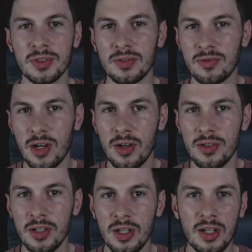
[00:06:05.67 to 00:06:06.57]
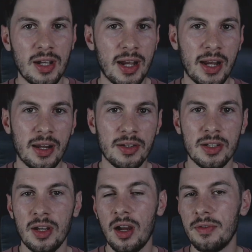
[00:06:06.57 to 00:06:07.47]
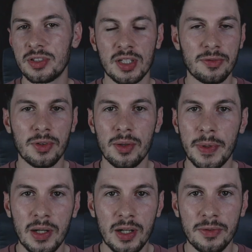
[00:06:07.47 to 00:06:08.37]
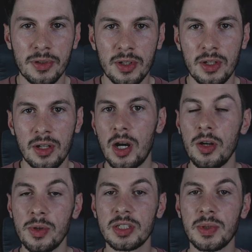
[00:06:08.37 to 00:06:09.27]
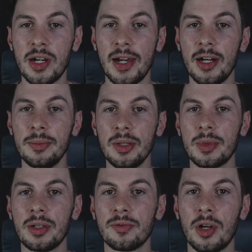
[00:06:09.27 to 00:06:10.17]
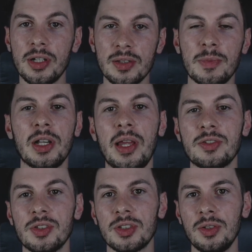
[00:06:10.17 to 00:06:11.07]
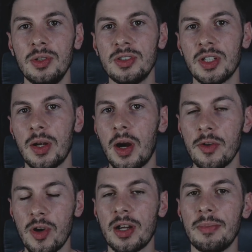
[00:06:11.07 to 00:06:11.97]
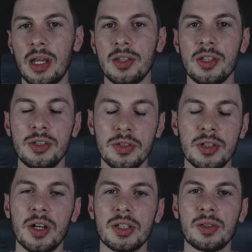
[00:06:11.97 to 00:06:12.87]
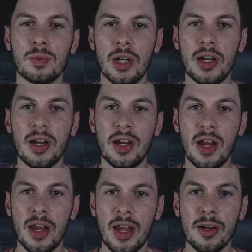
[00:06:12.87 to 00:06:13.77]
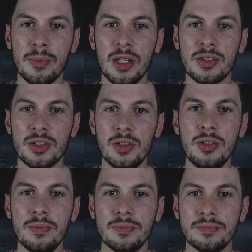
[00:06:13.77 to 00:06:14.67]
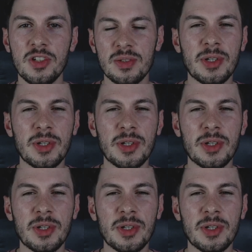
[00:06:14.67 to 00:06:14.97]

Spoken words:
on the road and other stuff on the path. I always wear a helmet when I'm riding my electric scooter, so I recommend you guys wear a helmet too. Just a